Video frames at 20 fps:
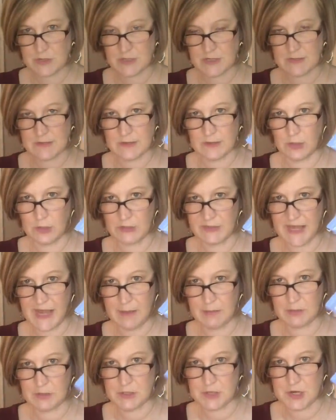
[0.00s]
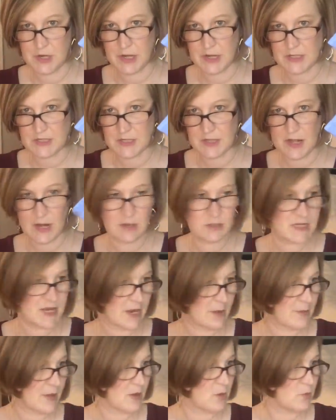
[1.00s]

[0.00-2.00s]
a little dabble-gy, yeah, so that'll take about a